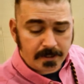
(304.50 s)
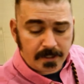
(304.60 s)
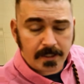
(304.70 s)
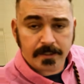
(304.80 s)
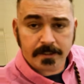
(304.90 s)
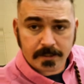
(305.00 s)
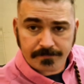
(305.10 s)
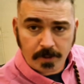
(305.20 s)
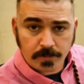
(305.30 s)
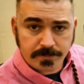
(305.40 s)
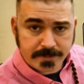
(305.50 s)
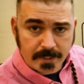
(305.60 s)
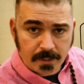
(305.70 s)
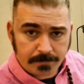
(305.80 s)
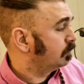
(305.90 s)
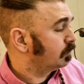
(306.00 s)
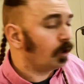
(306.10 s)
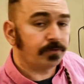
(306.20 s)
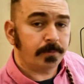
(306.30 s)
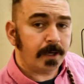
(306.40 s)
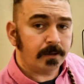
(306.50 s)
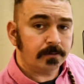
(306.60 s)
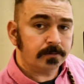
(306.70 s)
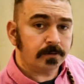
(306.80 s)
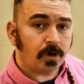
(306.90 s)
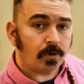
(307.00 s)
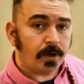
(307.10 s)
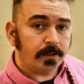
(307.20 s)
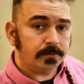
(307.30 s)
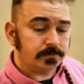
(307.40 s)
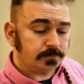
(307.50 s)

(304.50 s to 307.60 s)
and get the phone set up, go from there. Alright.